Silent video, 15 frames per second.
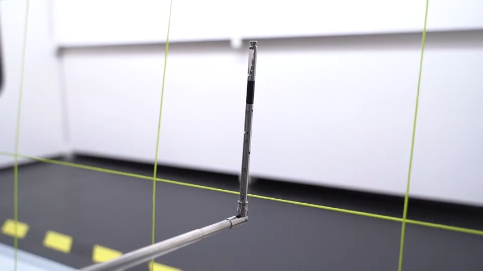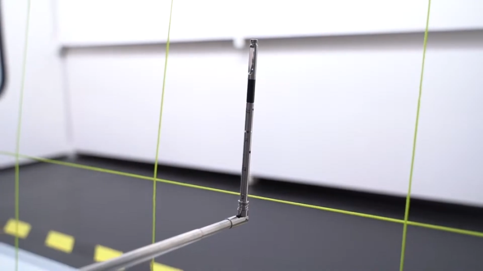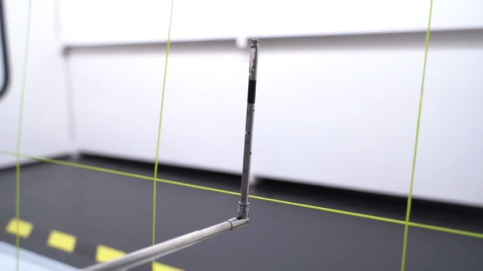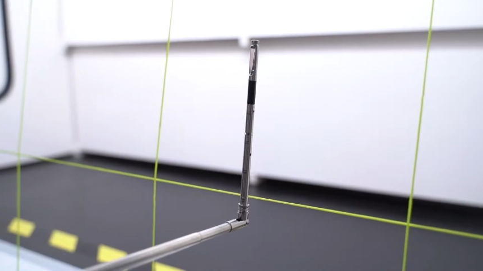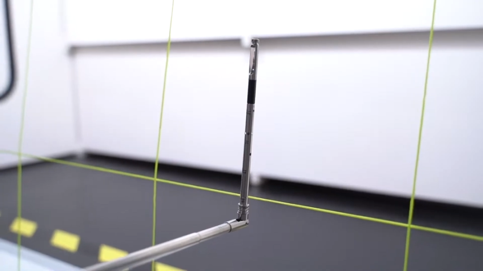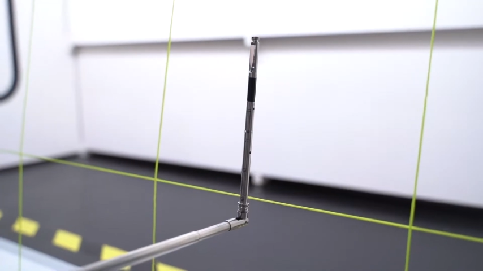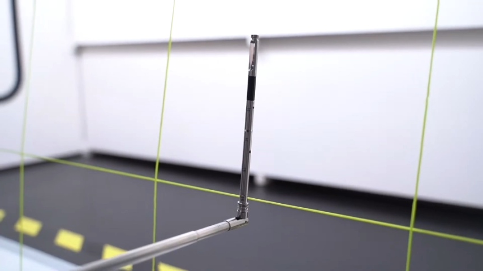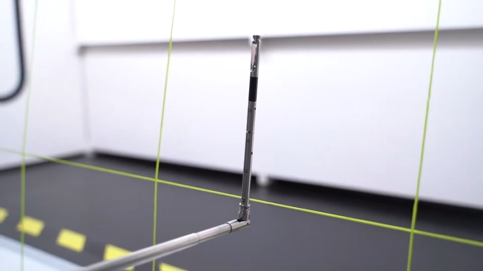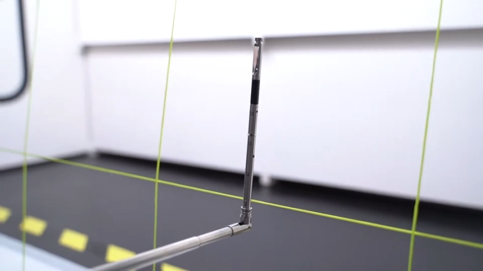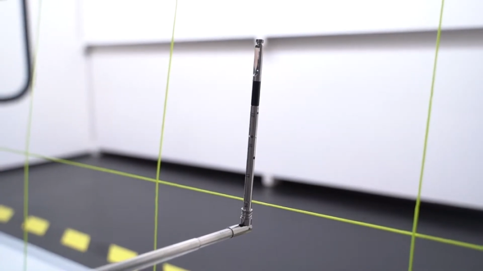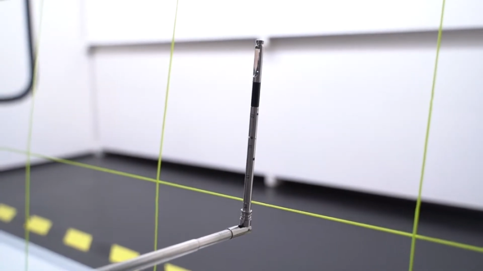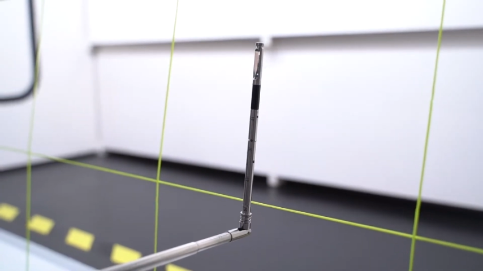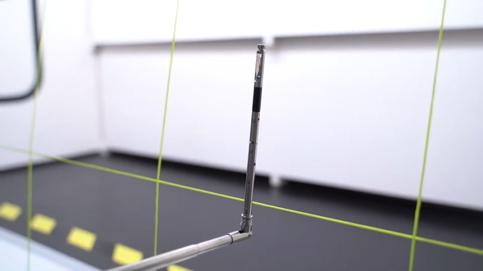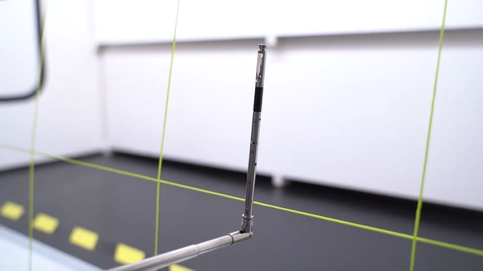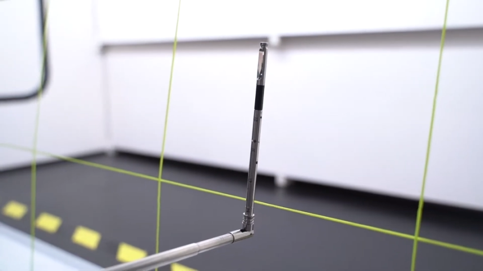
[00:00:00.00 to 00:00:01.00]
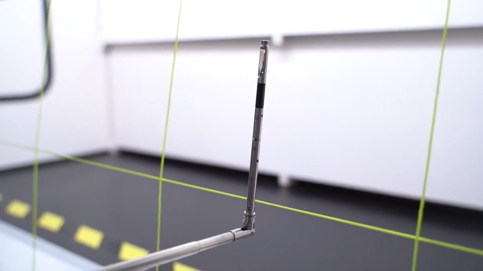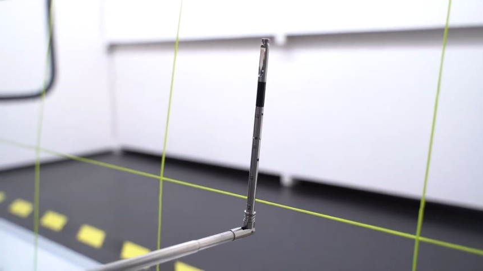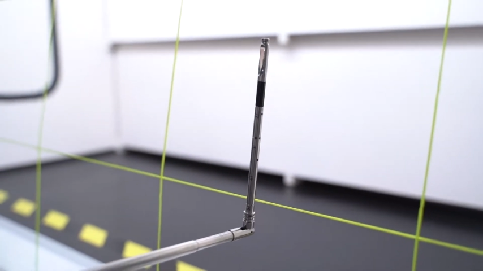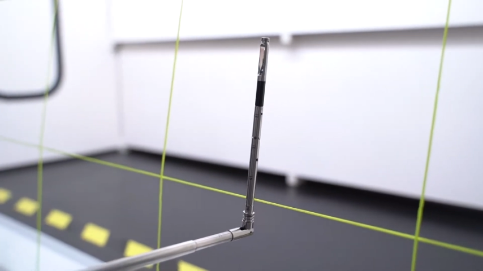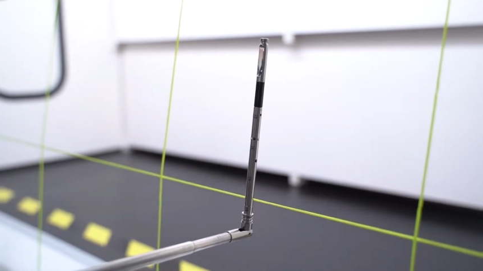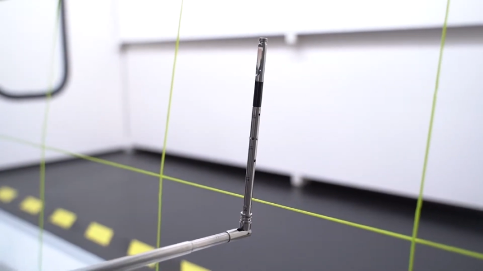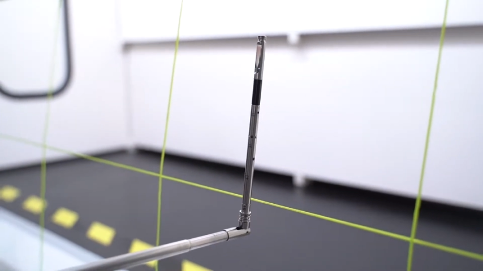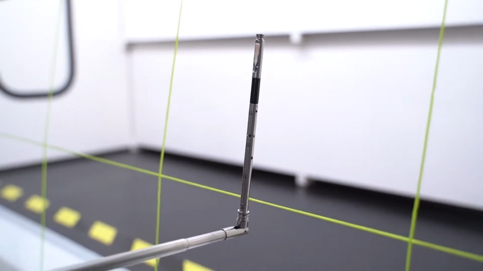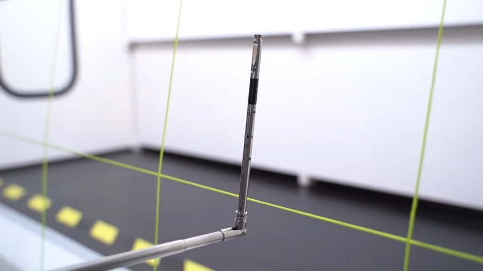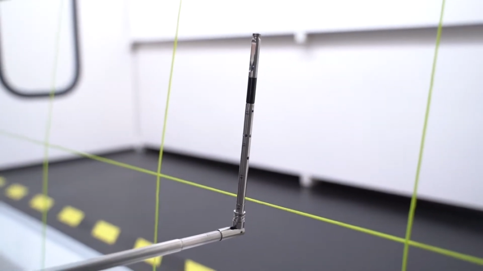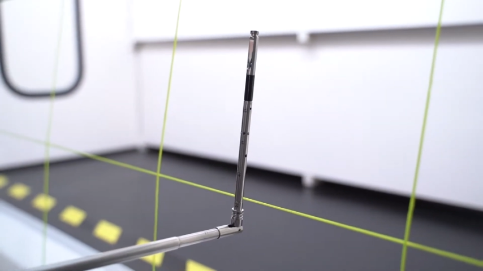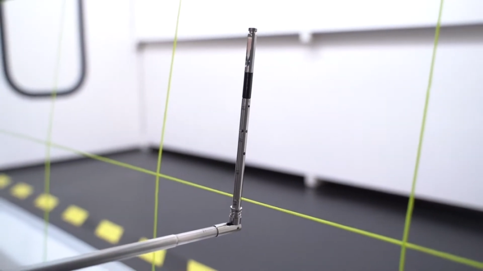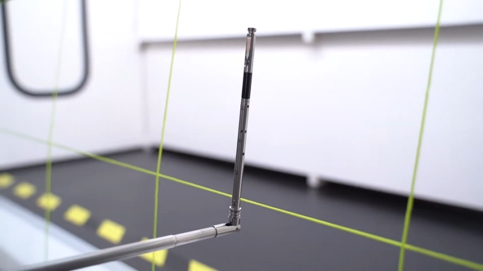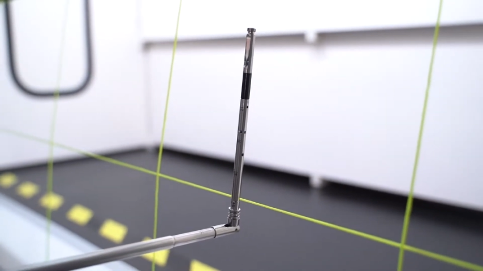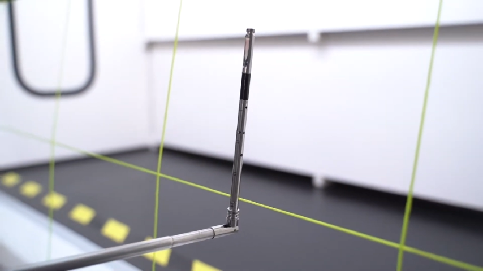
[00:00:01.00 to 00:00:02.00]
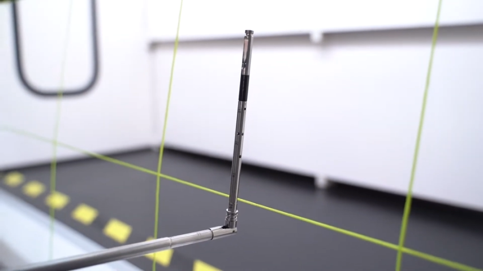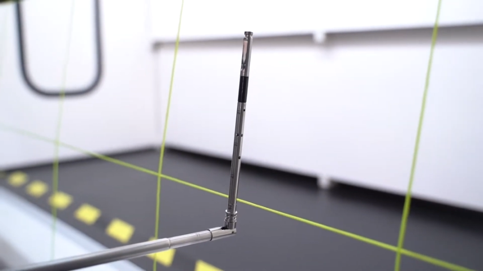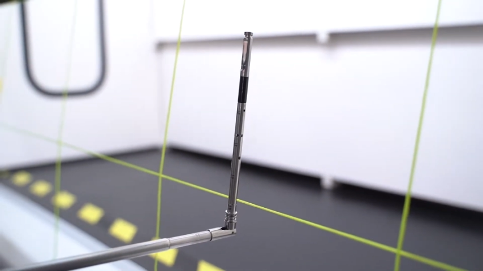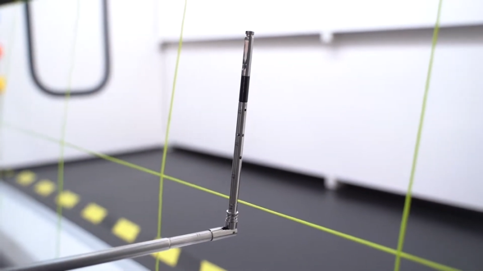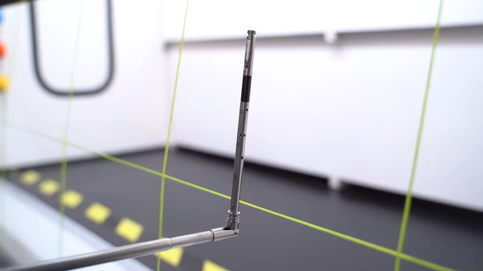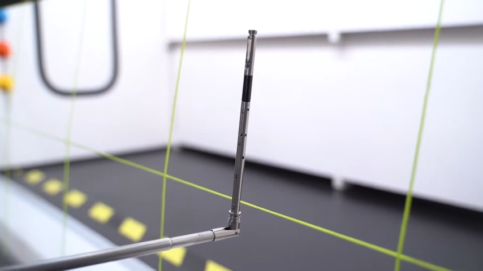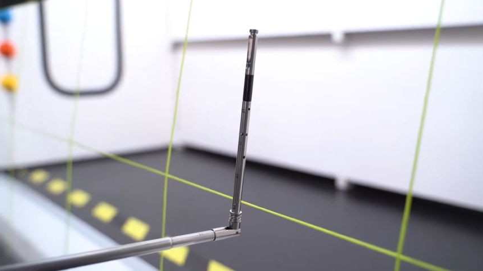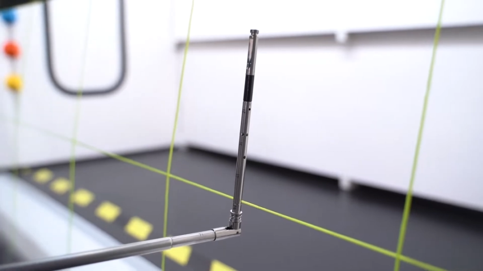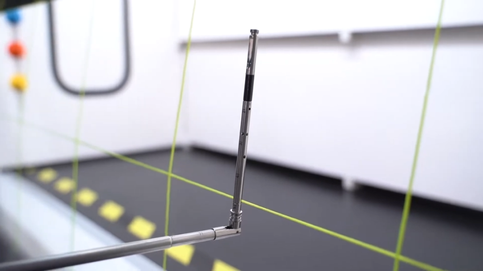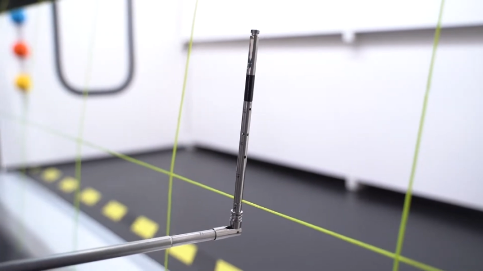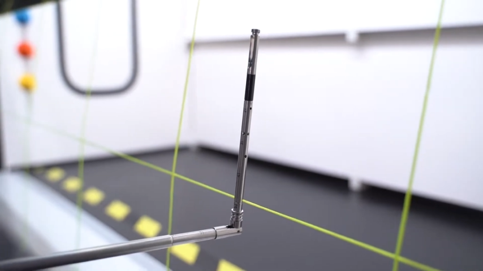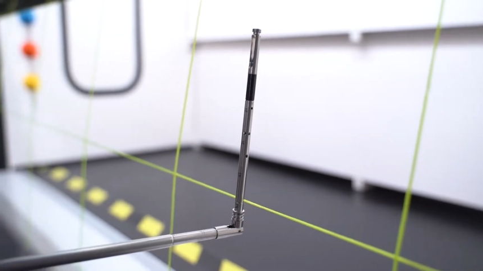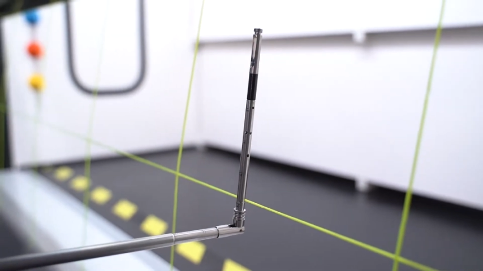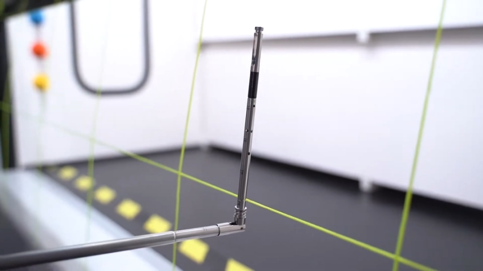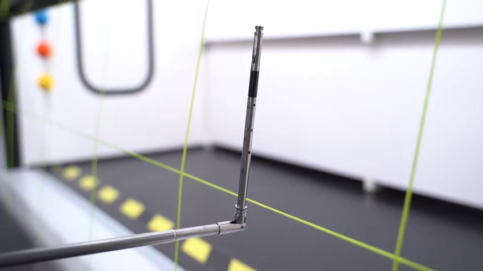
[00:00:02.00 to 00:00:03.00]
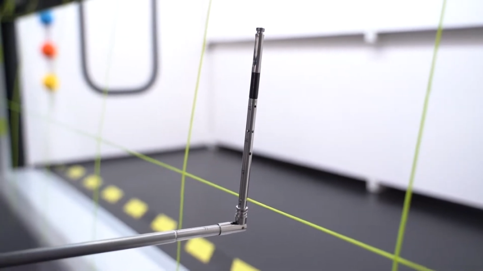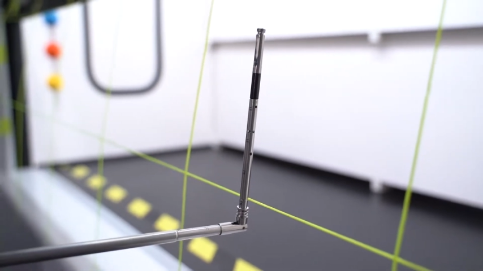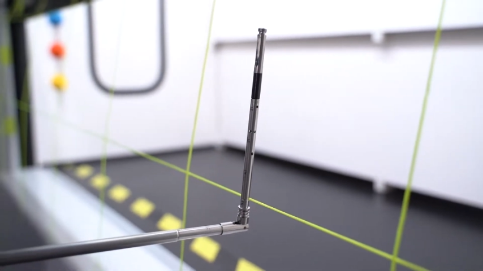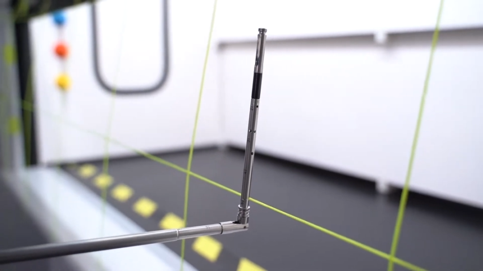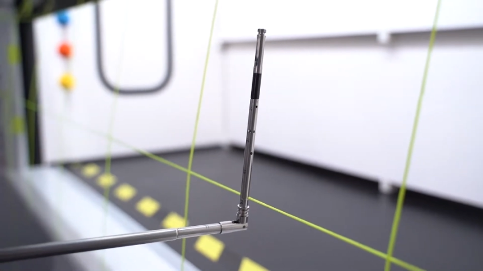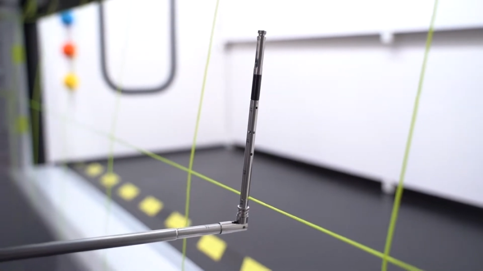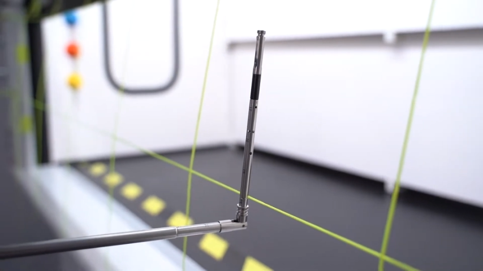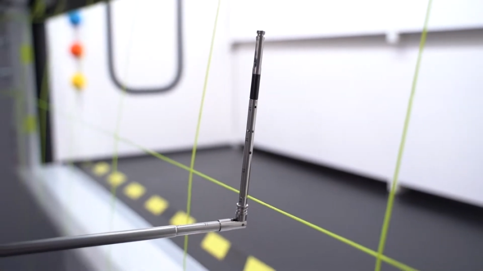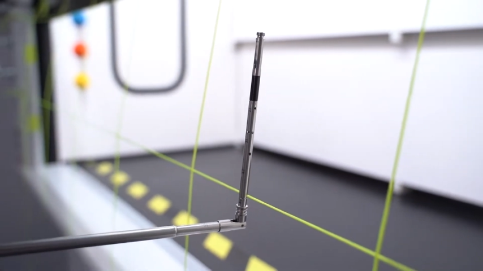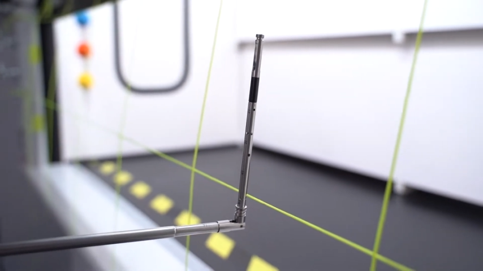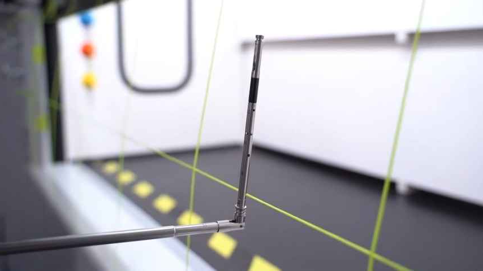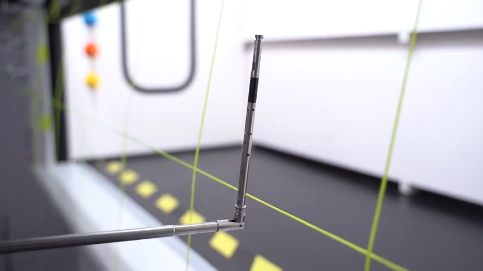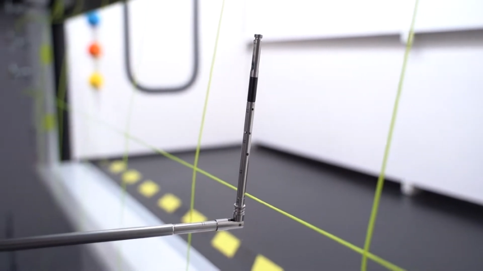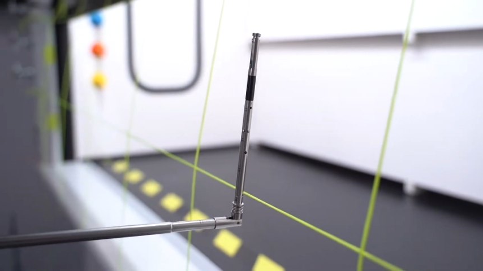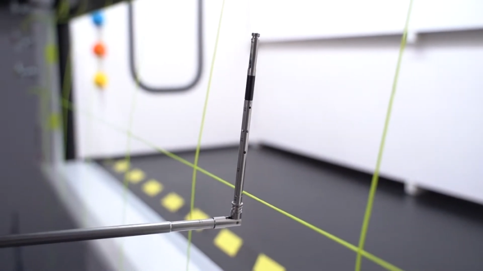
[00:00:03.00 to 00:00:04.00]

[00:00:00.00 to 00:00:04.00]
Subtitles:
No face is visible, so there are no lips to read.